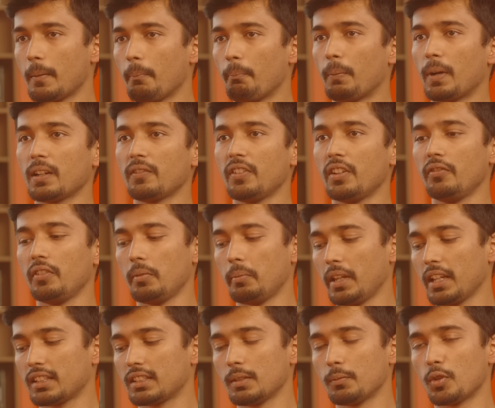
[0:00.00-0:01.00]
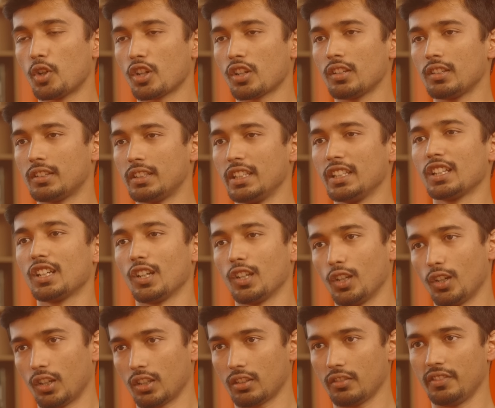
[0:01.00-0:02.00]
But when we make the model think a
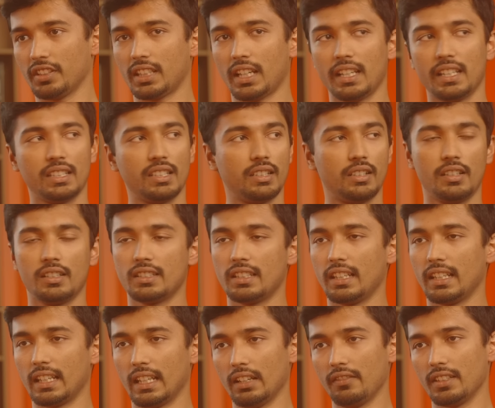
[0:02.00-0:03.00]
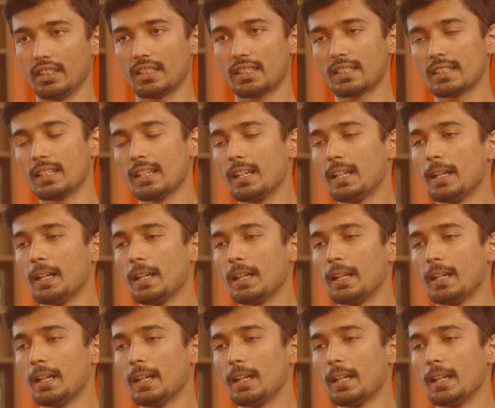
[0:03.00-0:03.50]
lot with high reasoning levels,